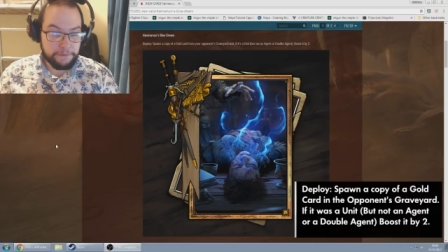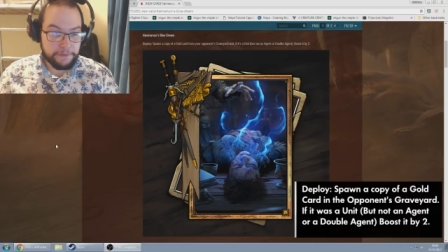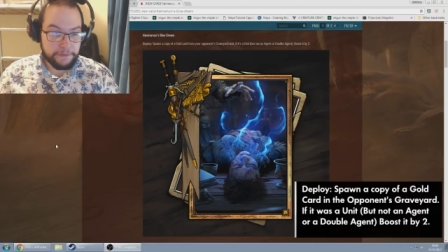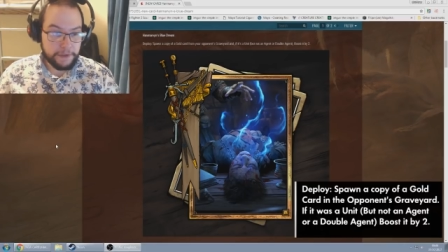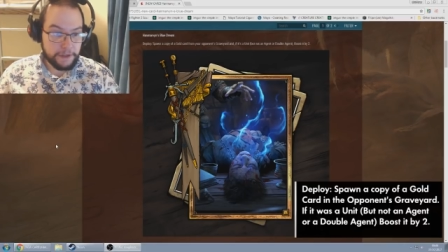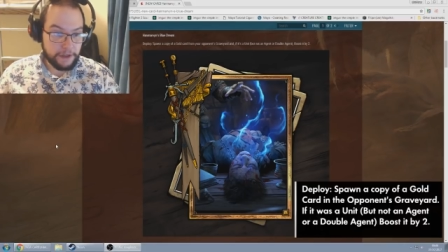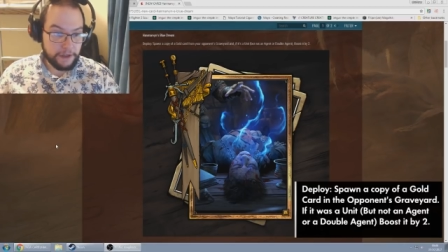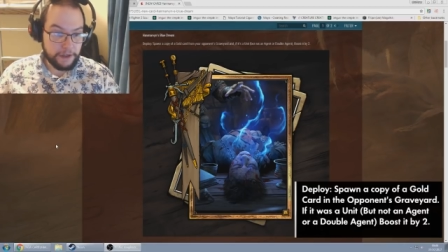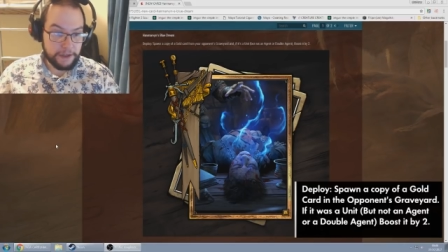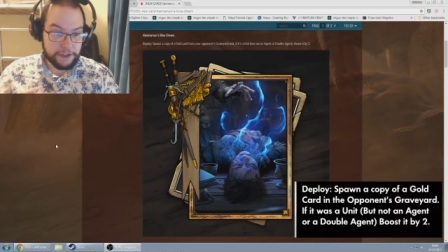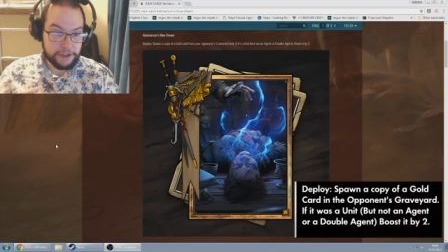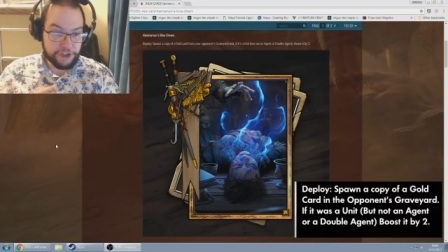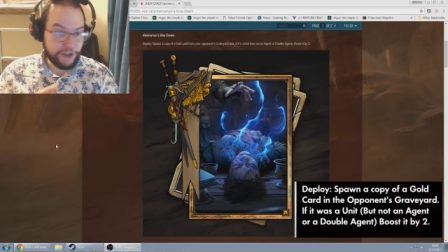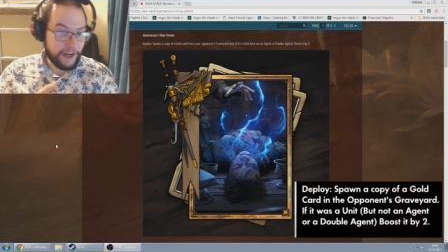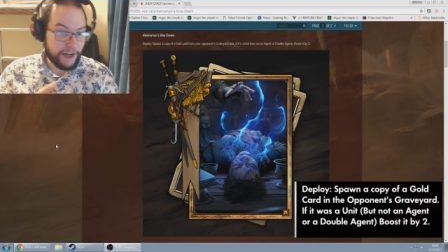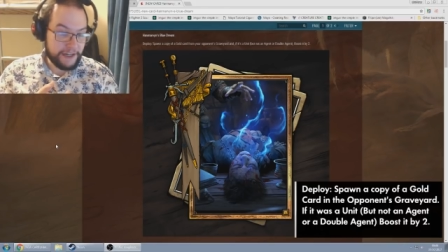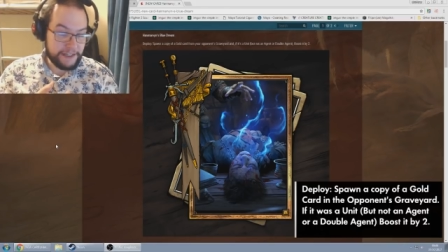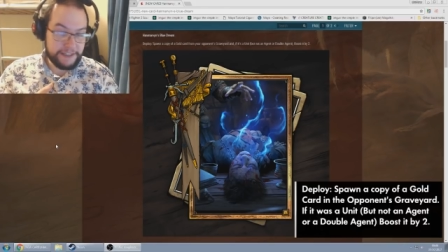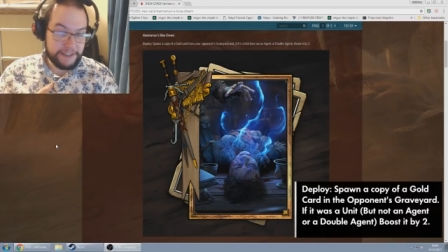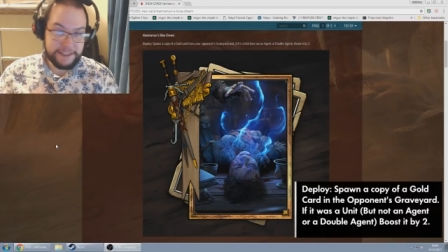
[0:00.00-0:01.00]
Uh,
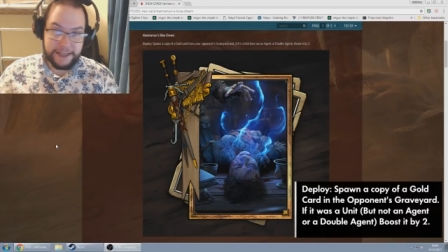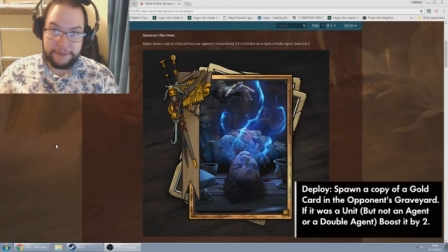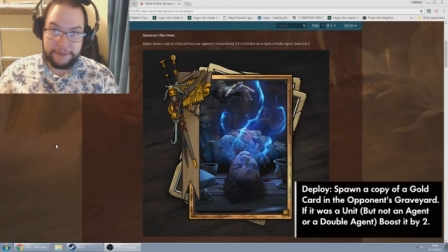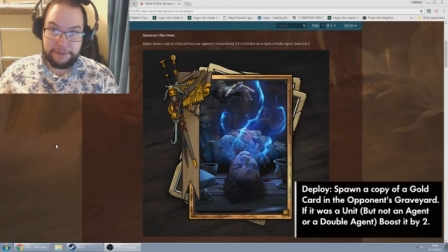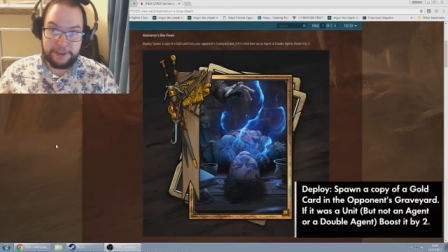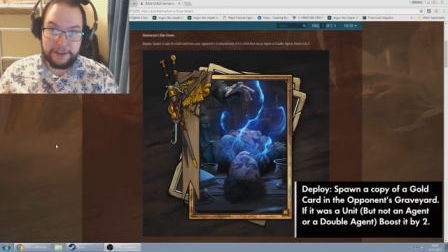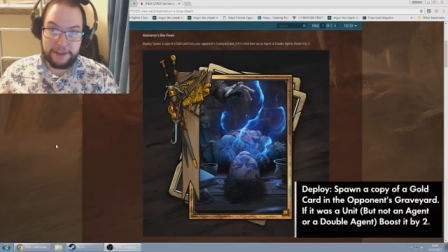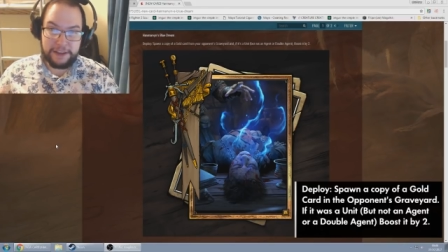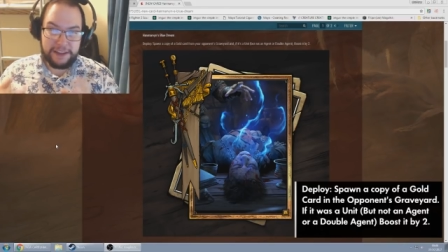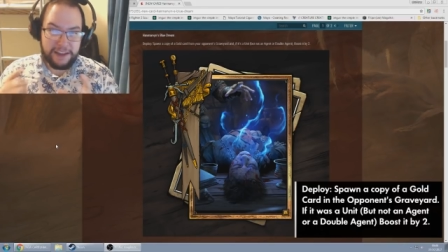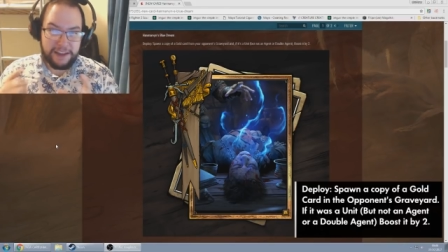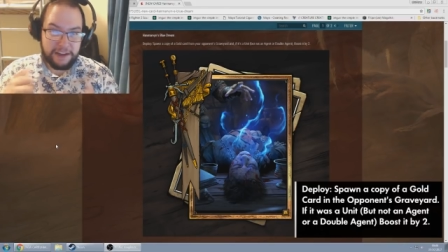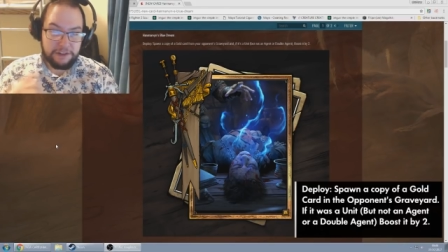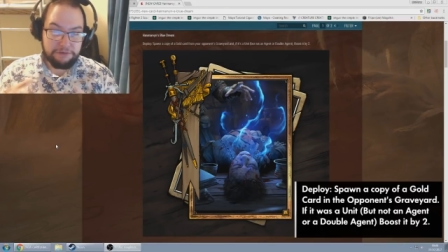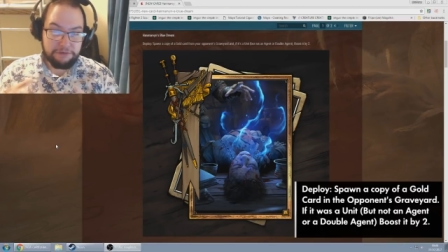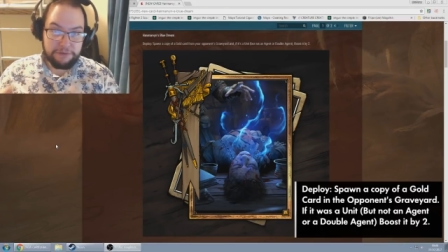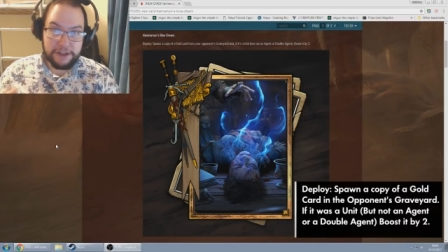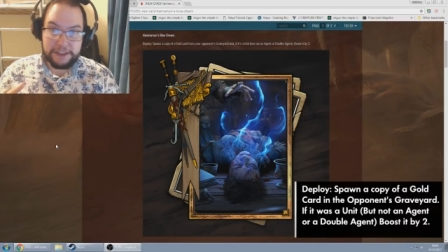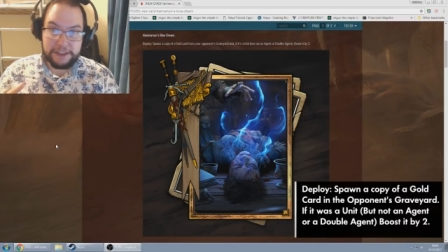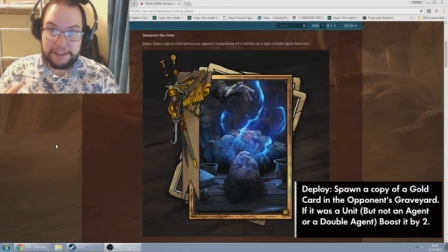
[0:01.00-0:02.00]
Shani, same thing,
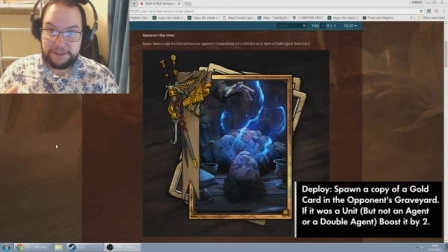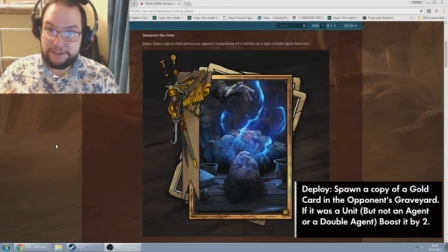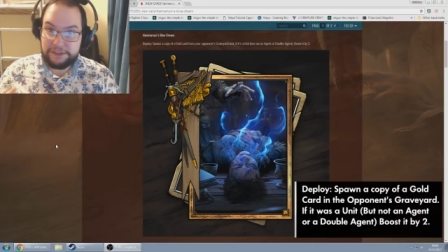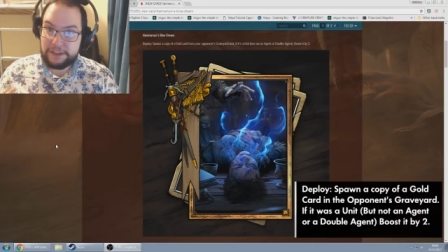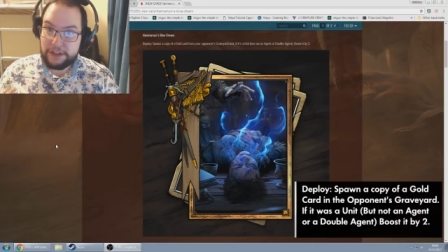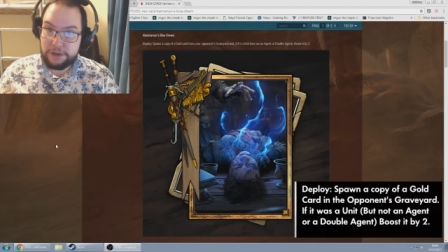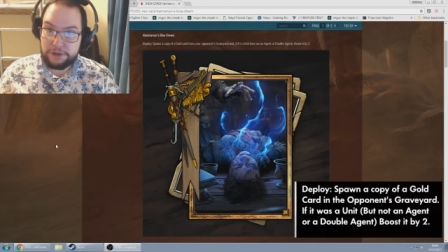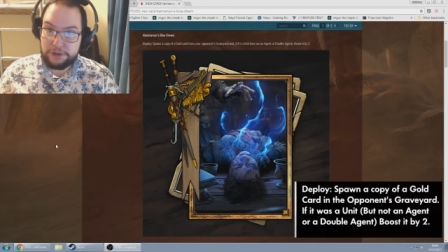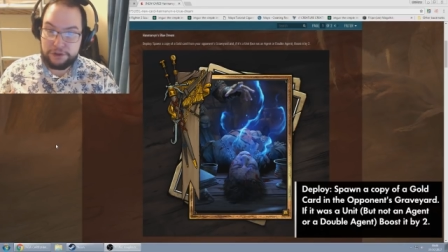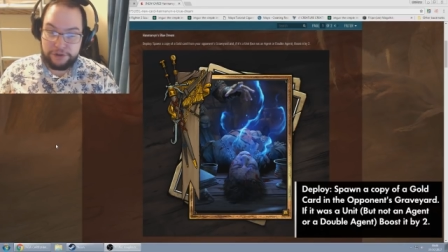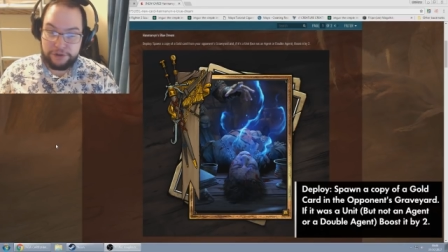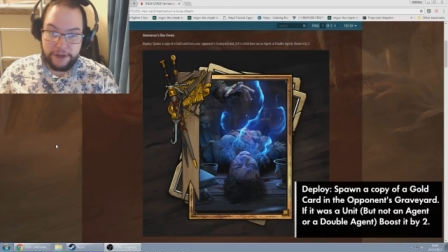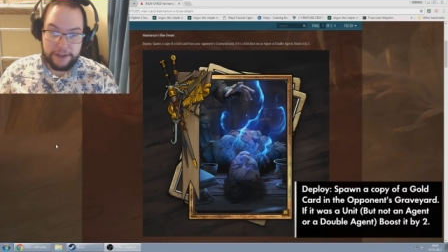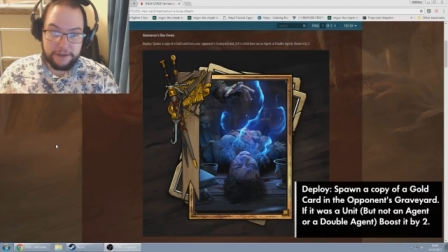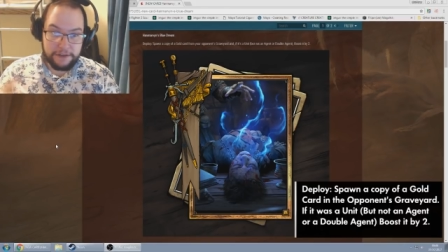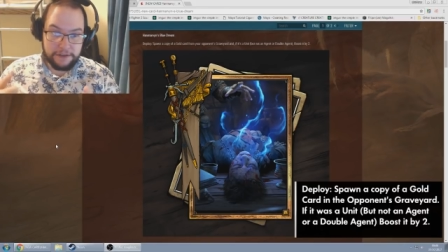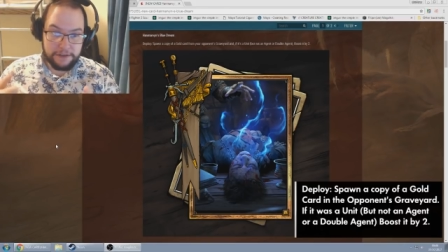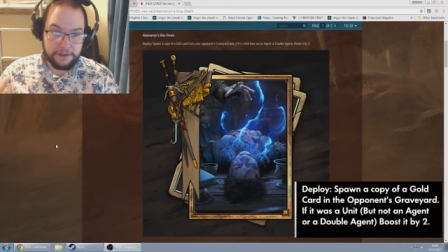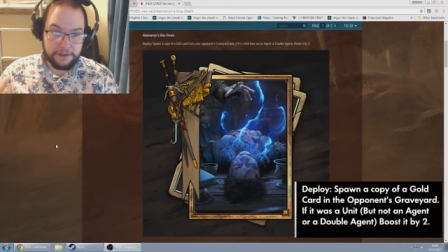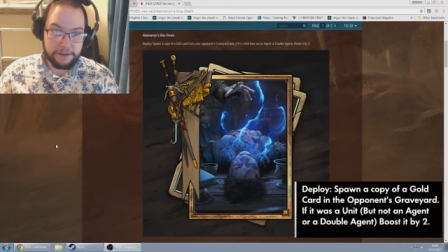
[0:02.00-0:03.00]
relatively low
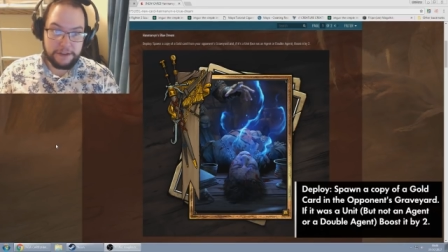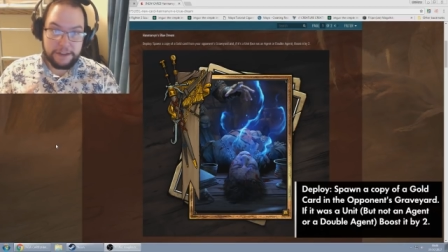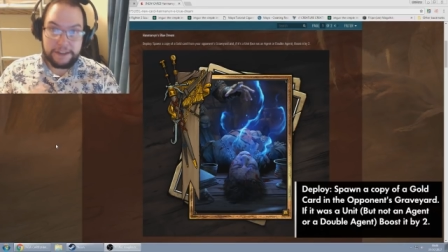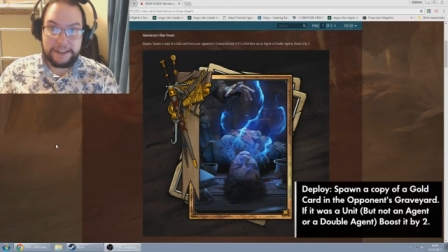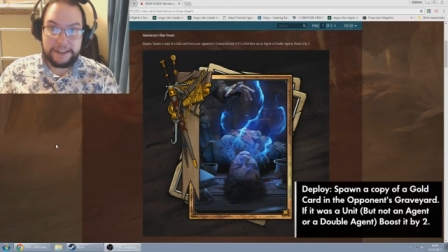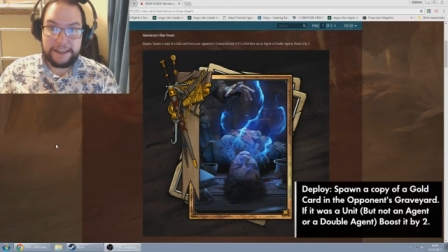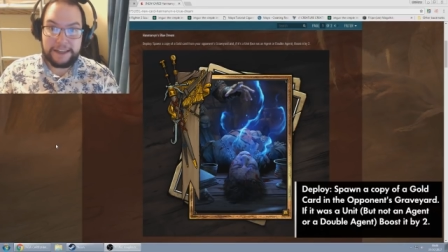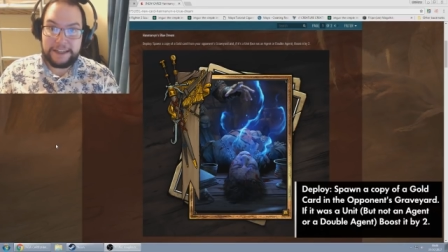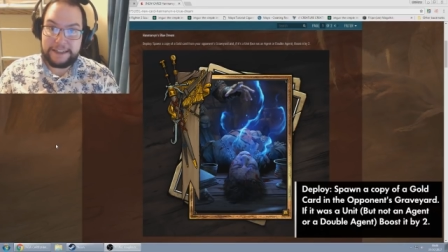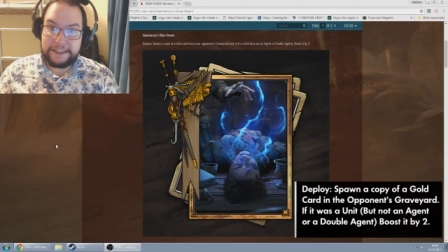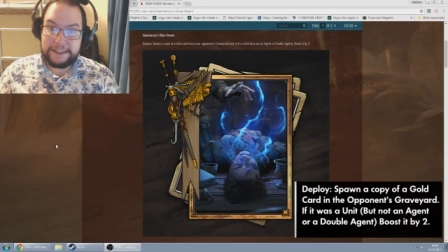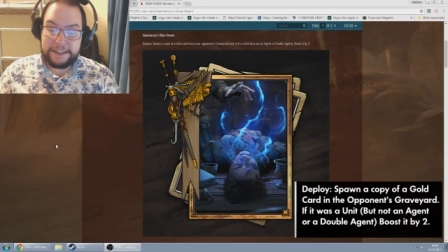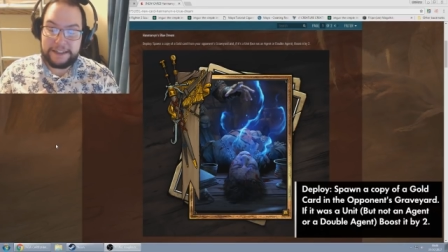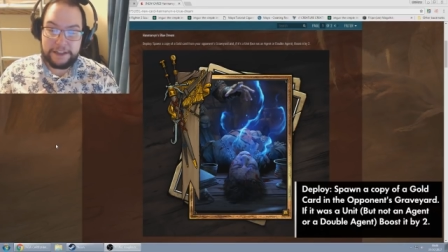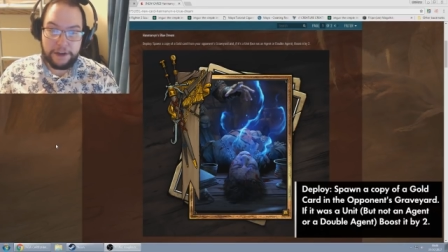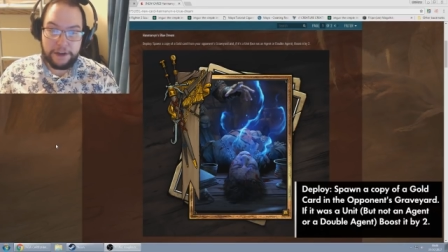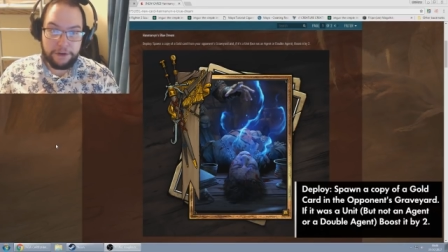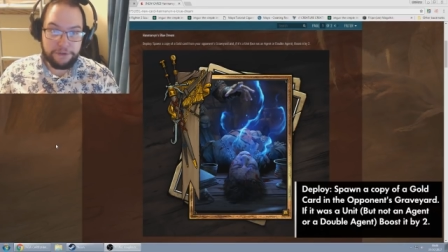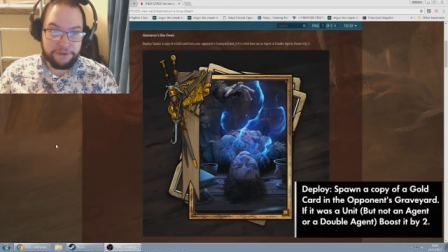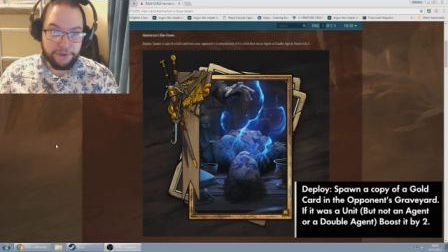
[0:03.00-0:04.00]
strength, easy to
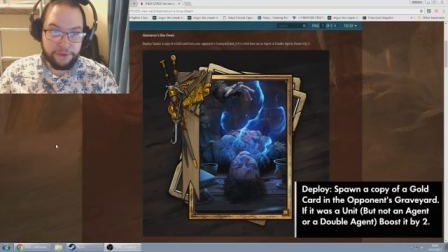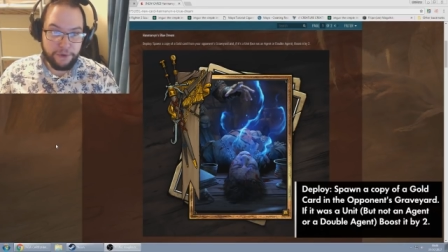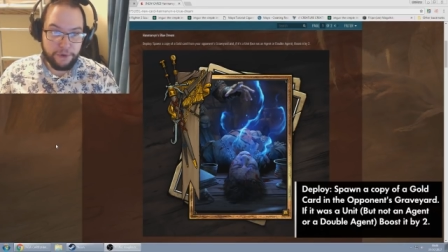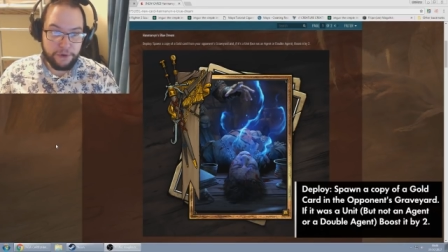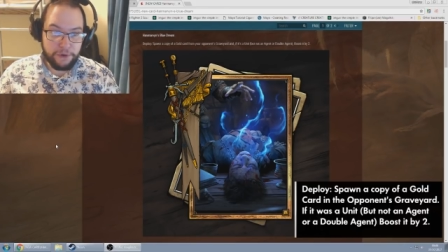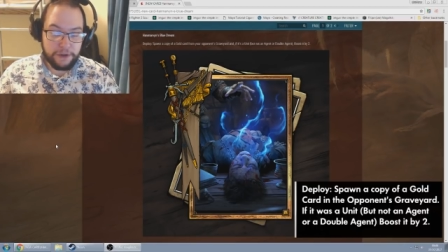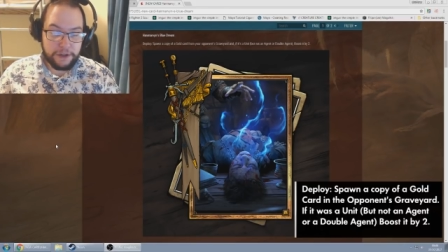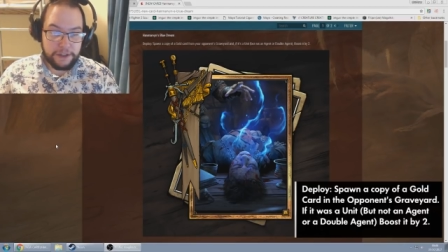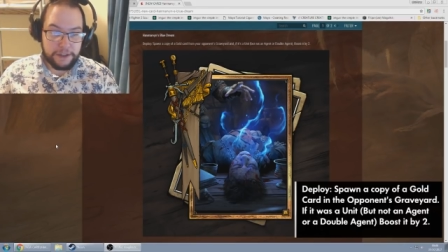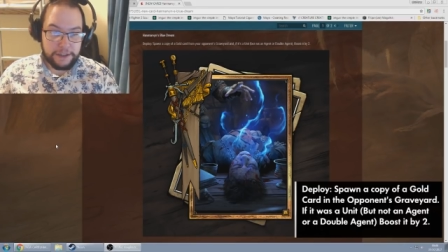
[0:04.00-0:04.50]
go for.